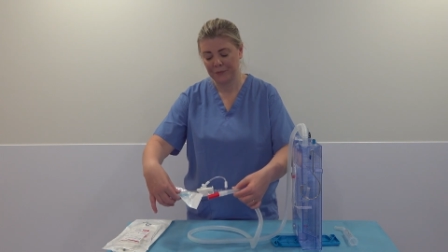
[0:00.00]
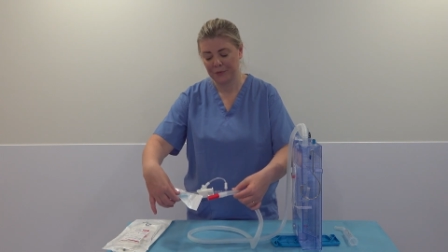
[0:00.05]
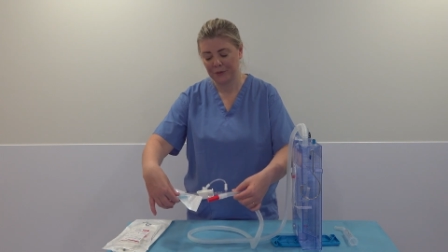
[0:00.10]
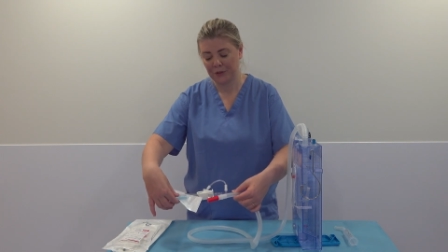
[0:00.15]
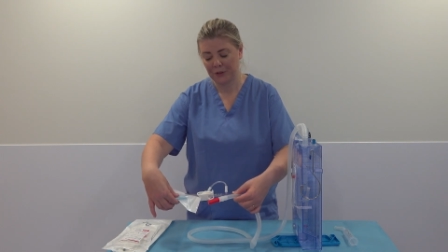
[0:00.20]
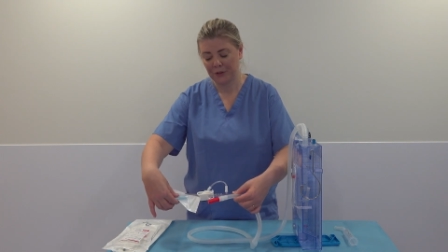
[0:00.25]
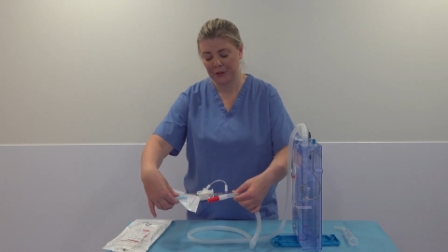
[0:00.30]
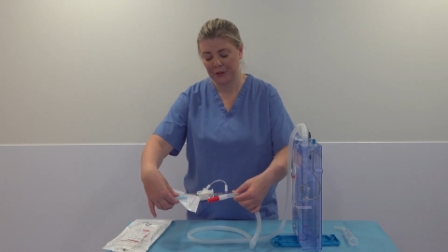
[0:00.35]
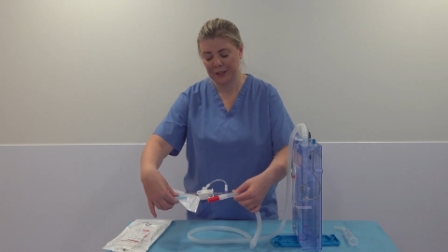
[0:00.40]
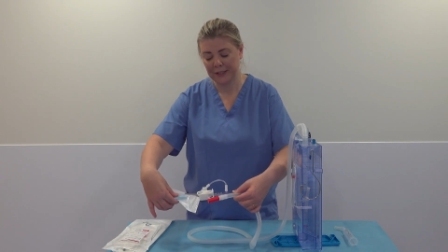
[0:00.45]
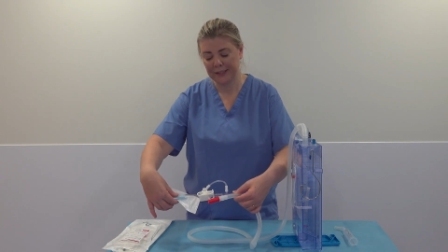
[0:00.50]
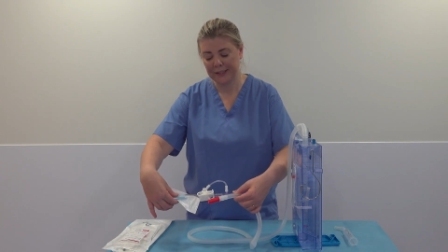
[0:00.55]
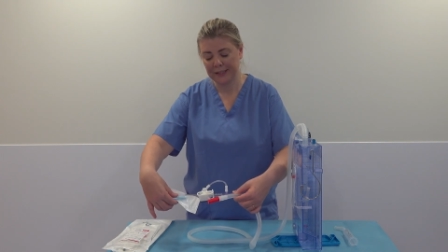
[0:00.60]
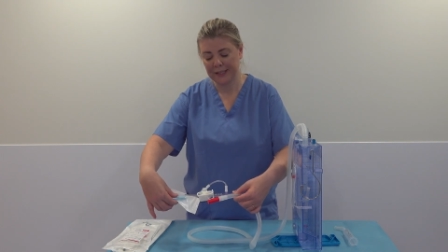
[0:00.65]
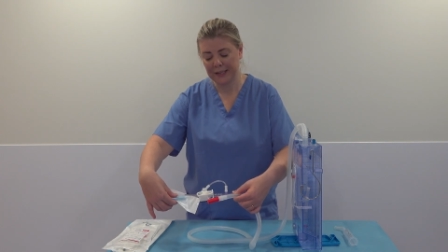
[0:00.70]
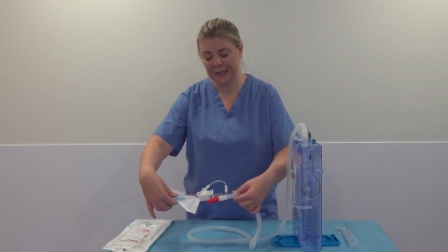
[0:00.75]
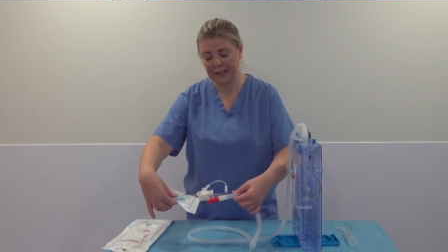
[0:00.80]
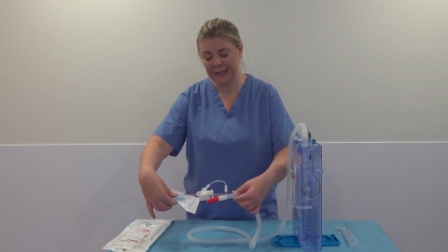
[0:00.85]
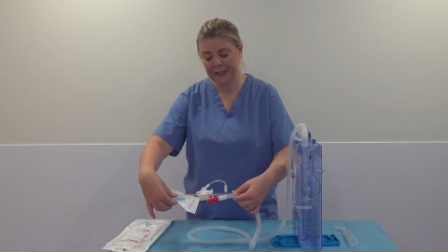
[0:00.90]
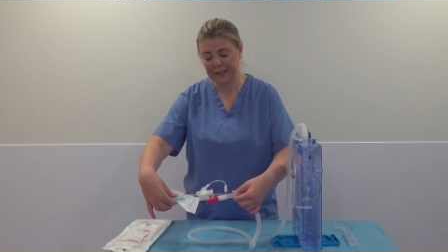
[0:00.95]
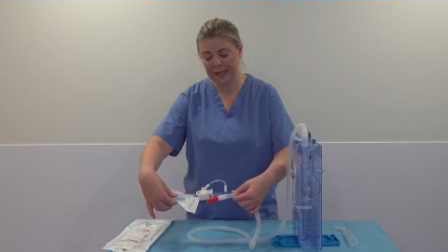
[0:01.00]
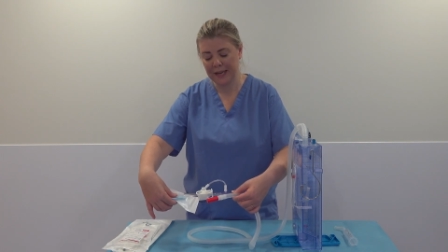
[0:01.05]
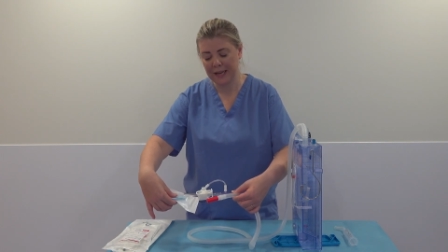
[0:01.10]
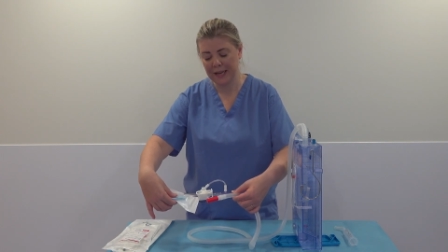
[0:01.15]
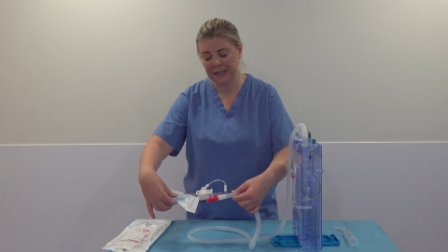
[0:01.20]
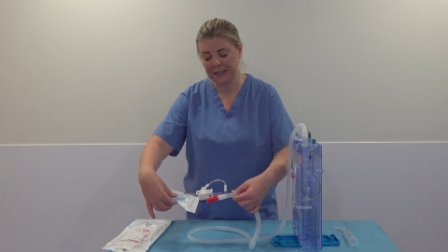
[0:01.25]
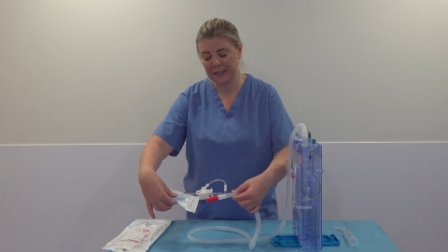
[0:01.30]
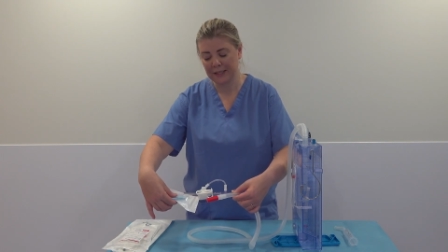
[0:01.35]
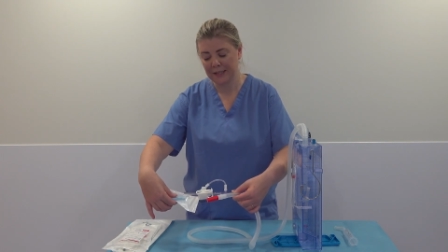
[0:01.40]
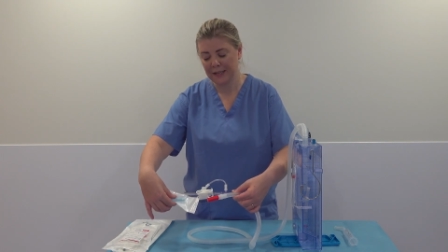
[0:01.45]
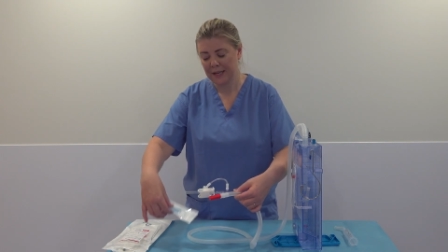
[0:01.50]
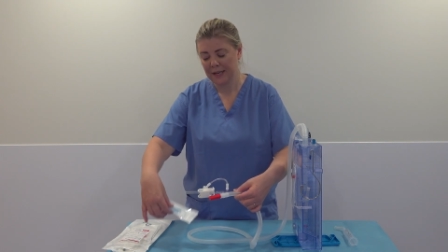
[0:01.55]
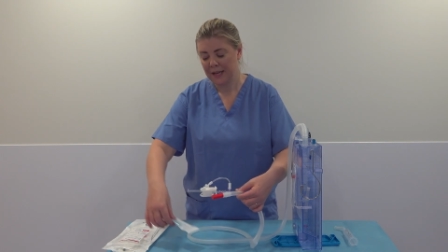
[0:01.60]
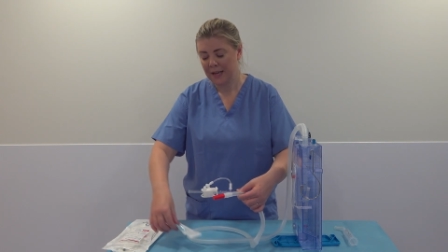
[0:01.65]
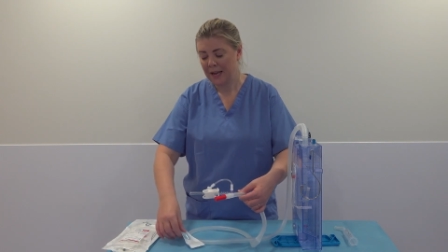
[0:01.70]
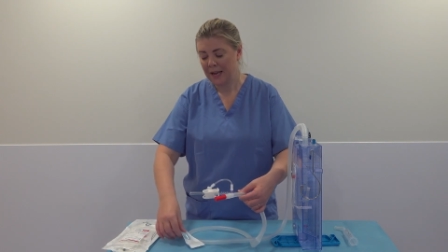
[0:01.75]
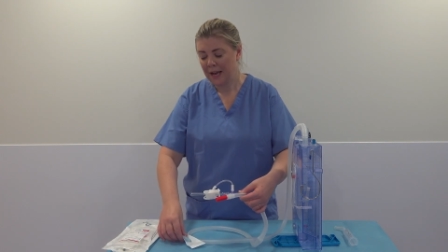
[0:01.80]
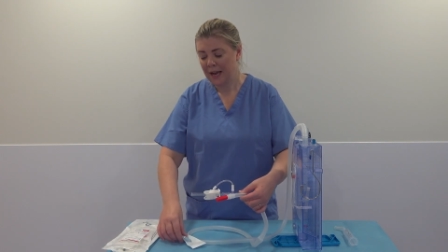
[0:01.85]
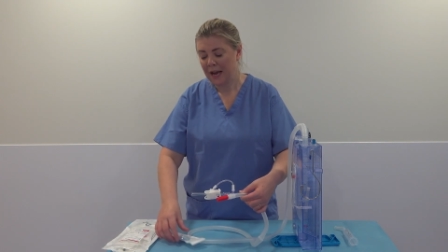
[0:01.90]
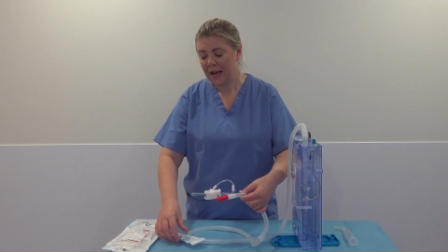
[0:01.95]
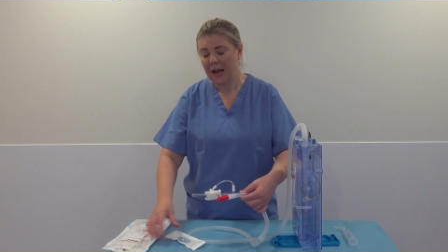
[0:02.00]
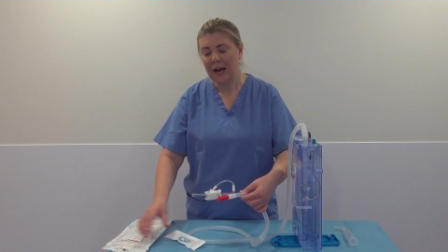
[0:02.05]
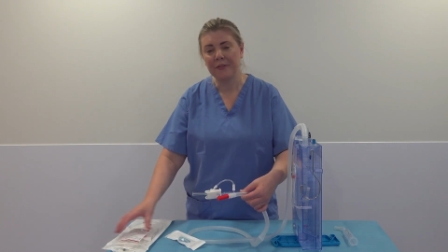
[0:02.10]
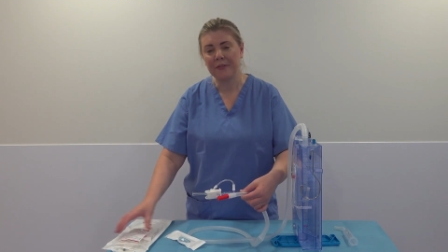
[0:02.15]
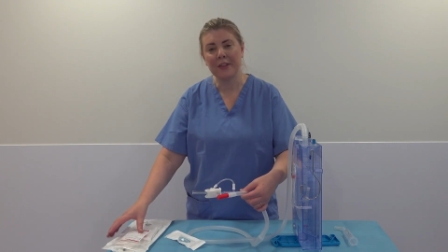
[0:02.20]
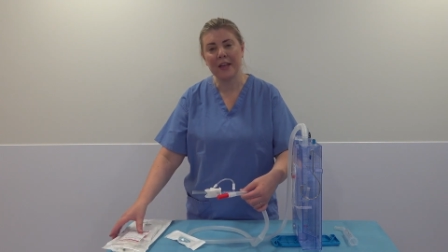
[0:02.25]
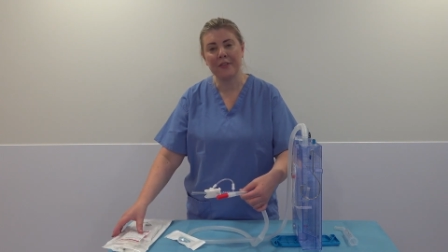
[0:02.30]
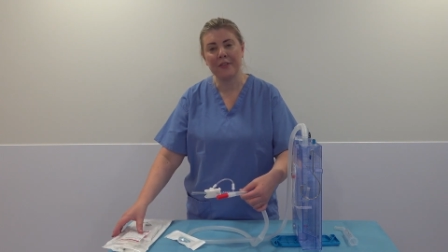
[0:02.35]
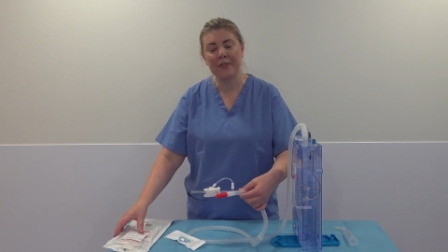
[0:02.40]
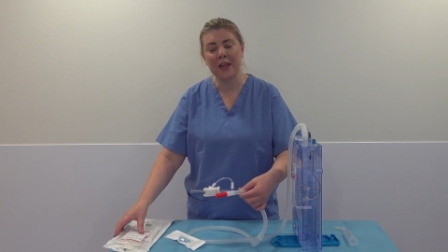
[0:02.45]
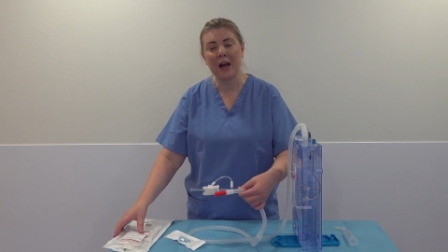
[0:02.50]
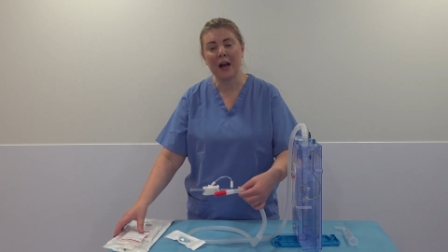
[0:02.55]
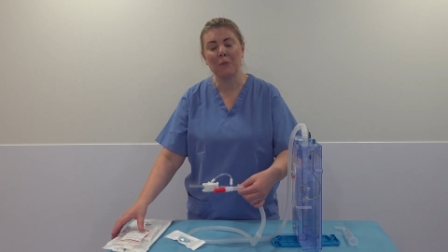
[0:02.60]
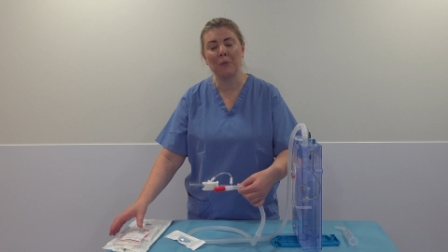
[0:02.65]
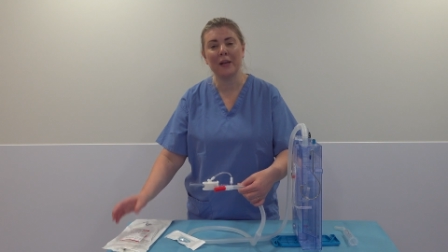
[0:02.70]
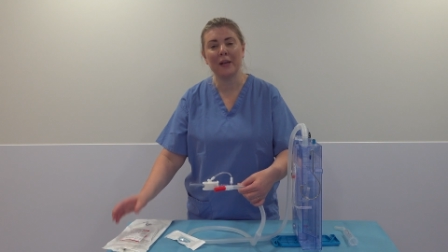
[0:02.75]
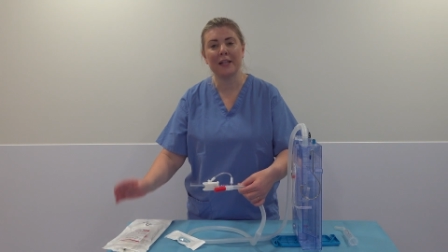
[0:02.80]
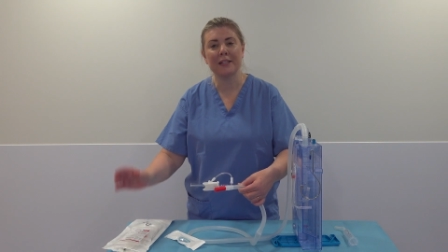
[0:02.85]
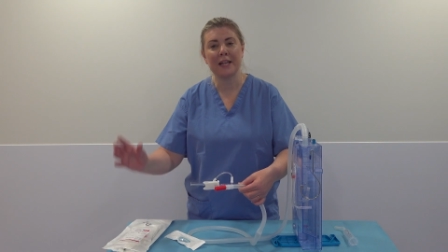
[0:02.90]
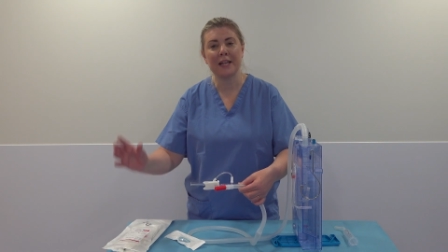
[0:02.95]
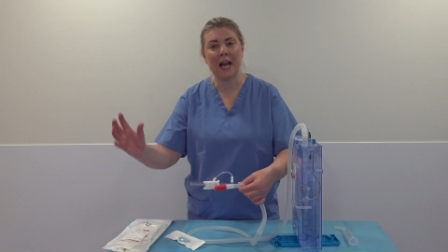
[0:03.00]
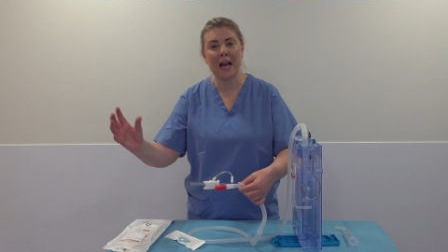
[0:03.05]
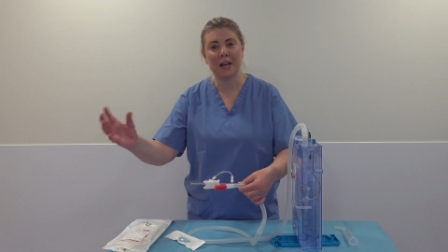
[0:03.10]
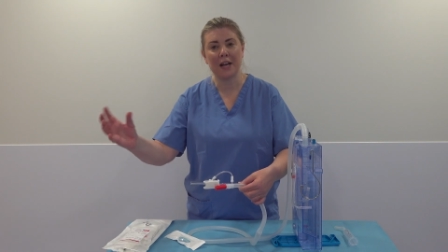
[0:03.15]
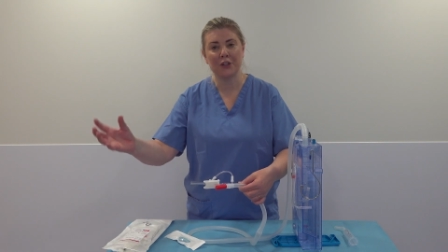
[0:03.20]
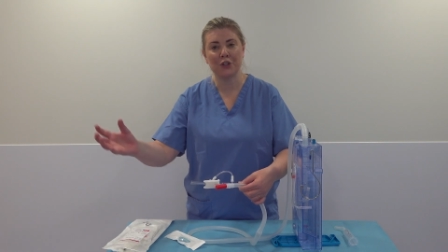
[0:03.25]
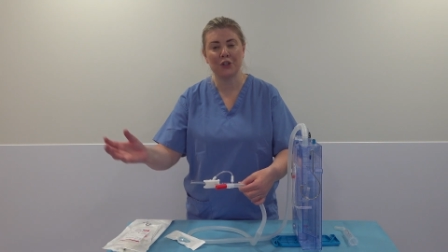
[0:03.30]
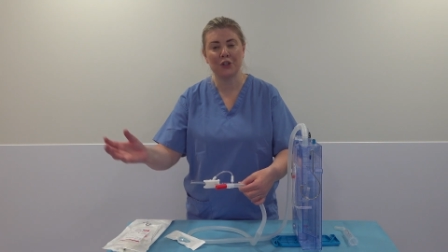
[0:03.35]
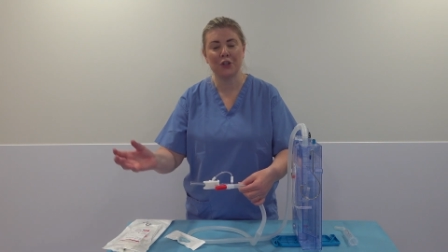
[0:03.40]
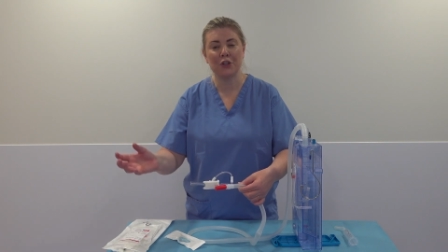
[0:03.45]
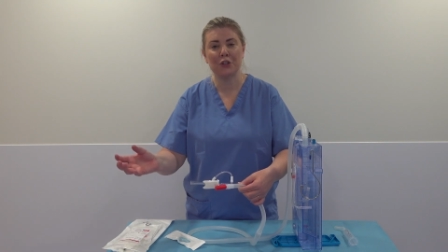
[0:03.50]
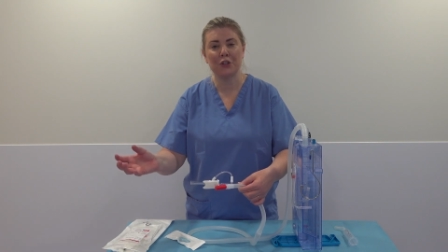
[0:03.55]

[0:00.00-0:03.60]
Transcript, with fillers: So you can see it like that. And then that will attach